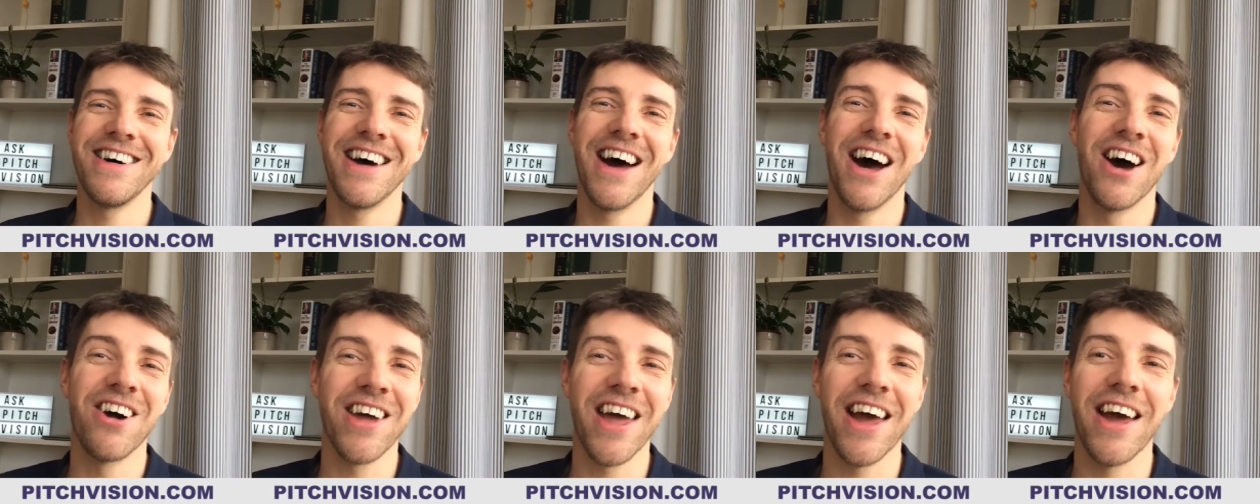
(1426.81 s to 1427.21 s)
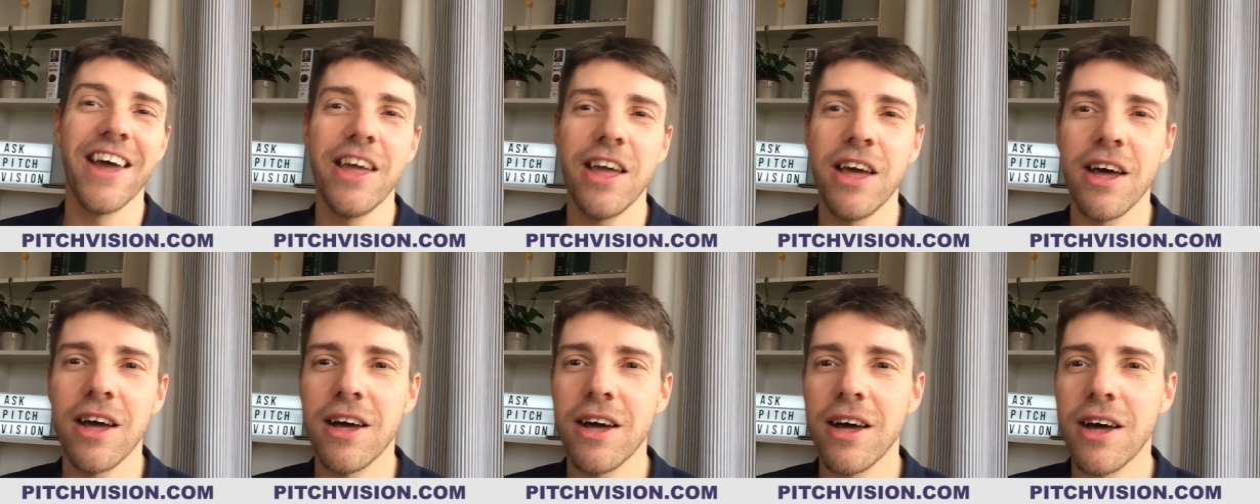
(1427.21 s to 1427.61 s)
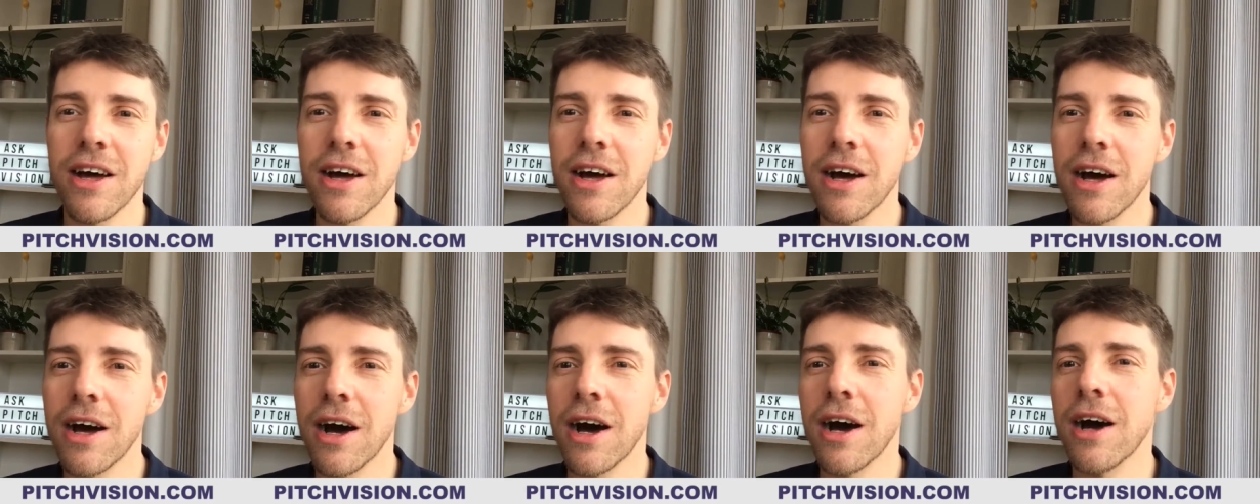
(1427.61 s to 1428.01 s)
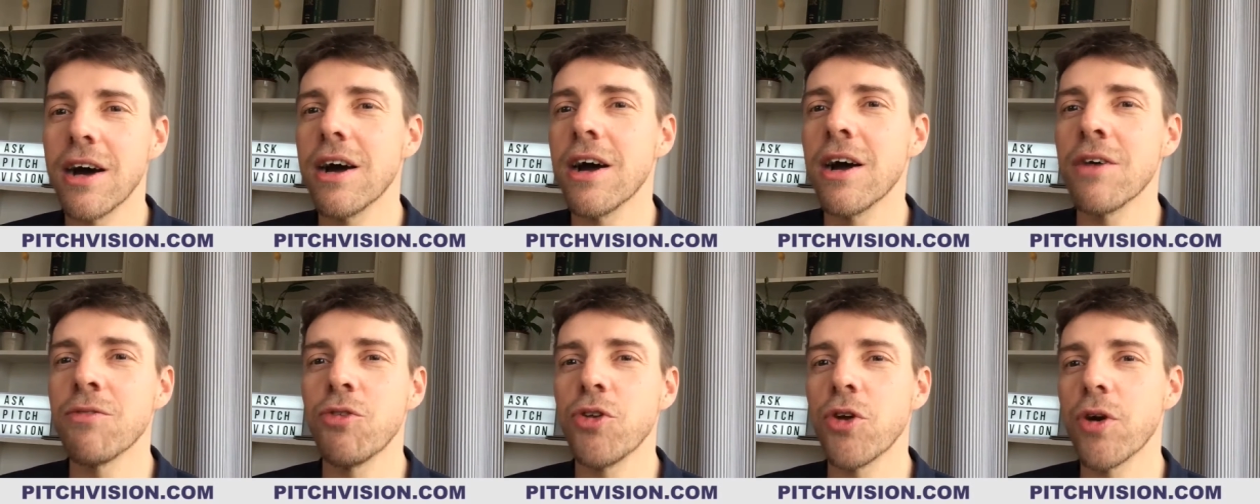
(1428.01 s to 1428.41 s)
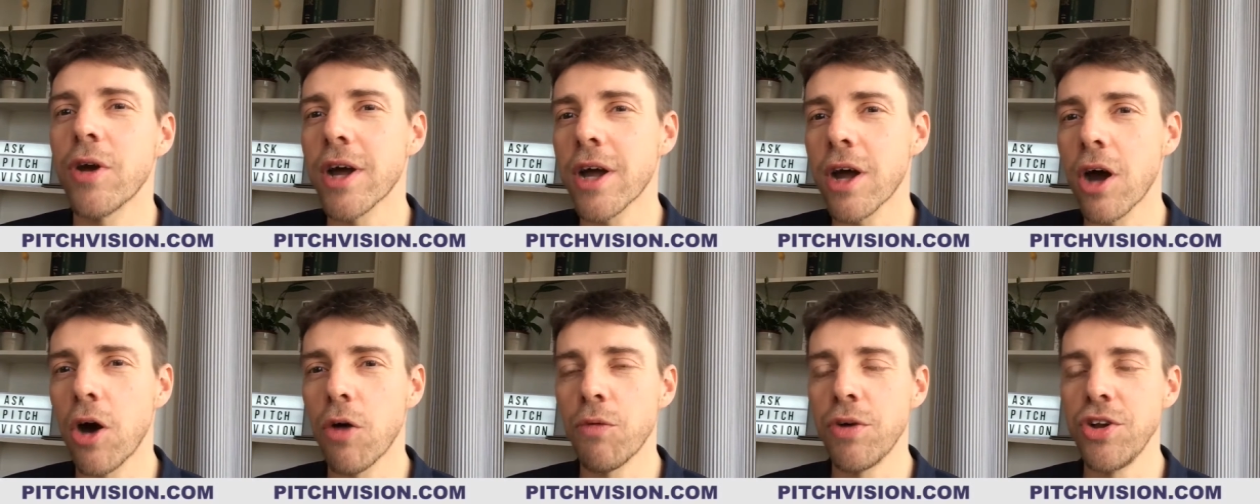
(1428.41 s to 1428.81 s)
Okay, I'm sorry, I
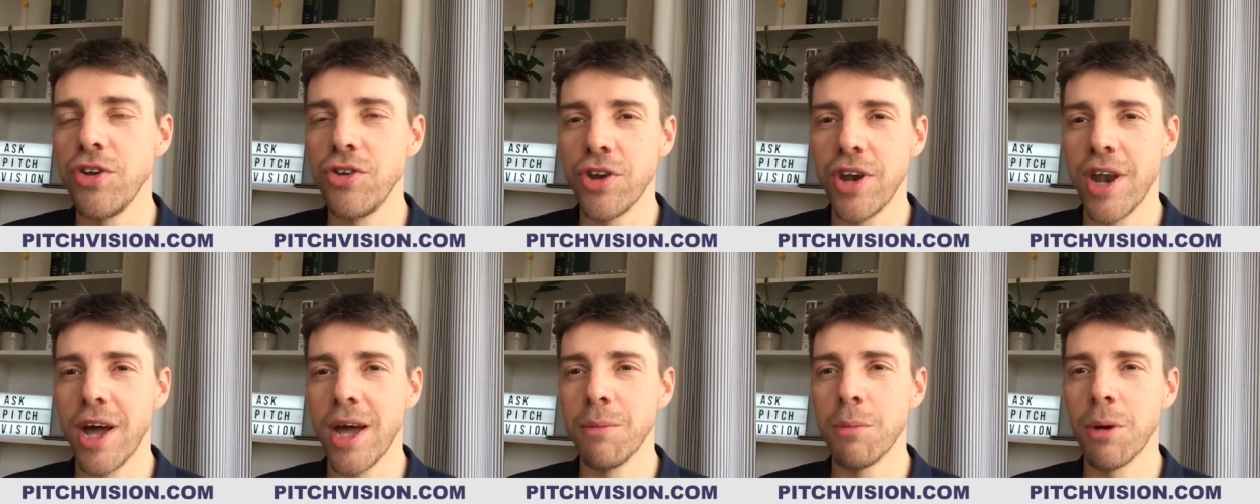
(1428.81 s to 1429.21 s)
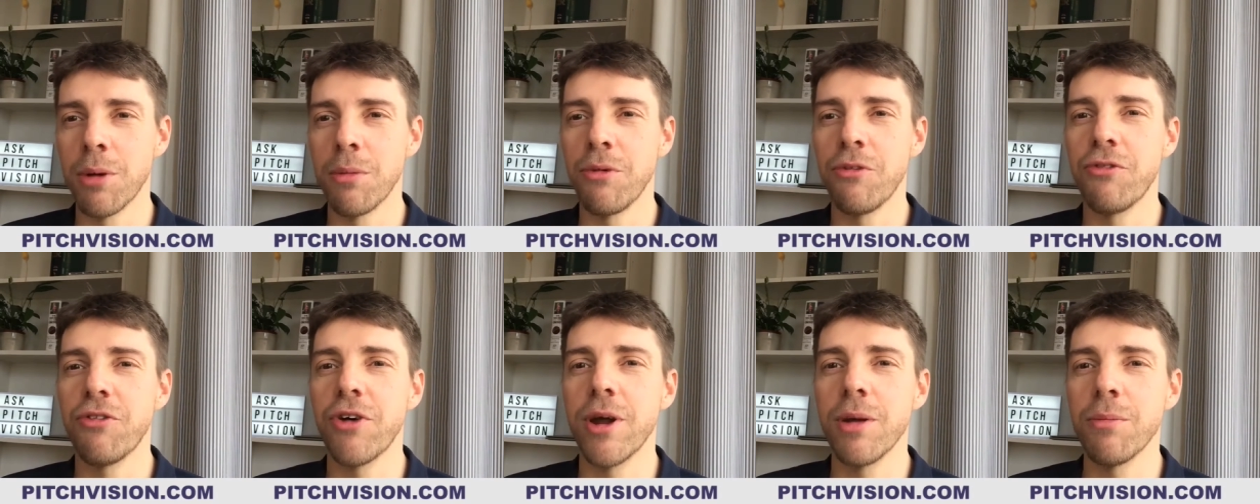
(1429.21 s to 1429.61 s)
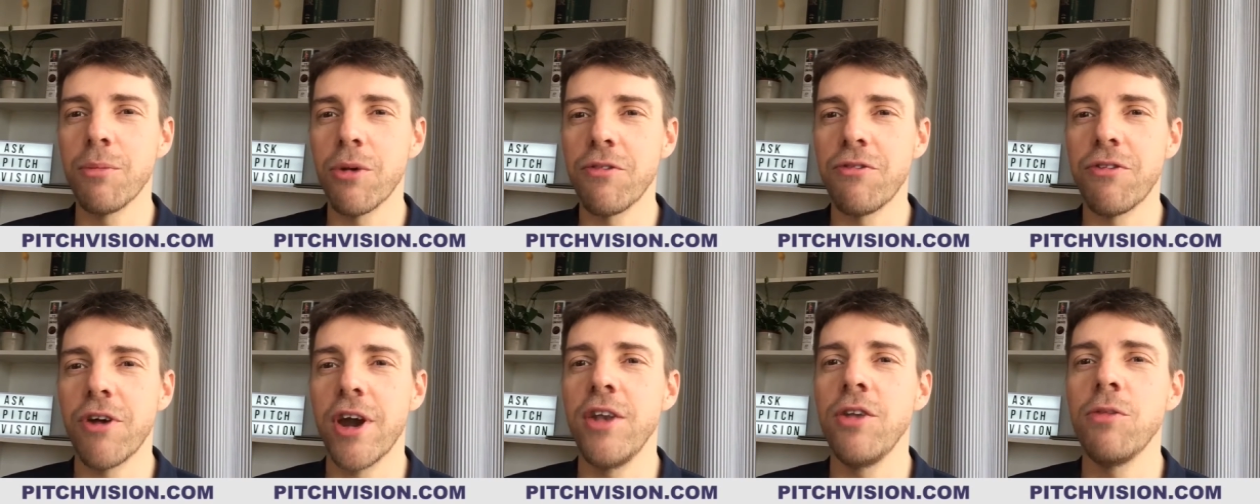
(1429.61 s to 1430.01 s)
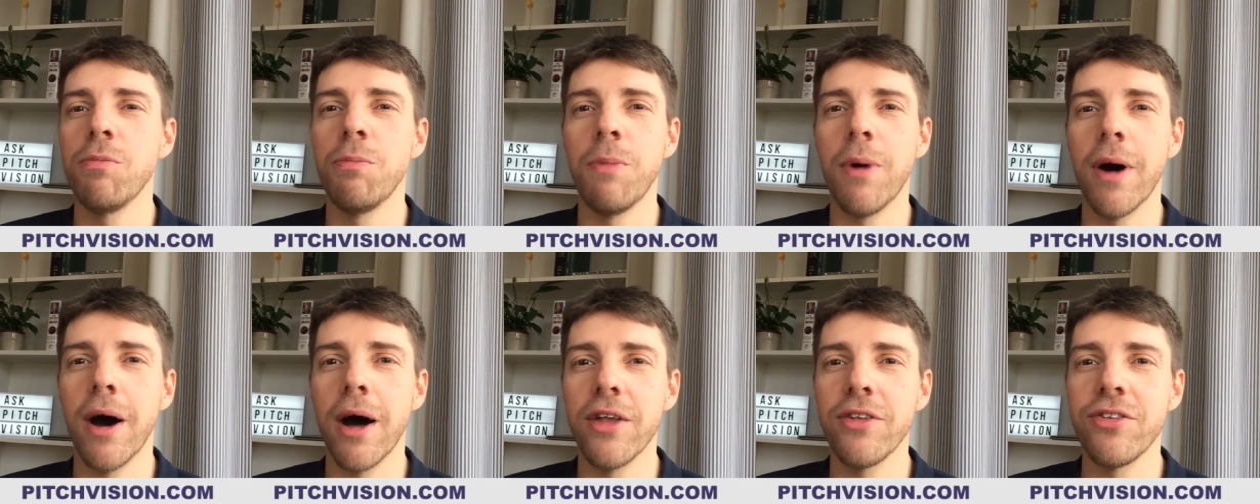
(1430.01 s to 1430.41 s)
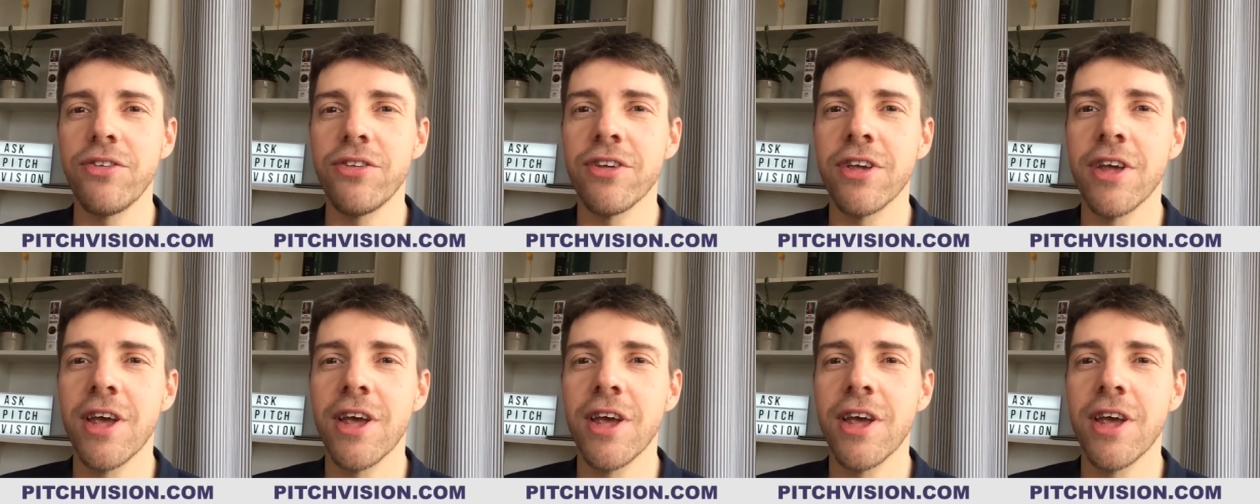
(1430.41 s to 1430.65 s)
can't read your name, I'm afraid, my friend, but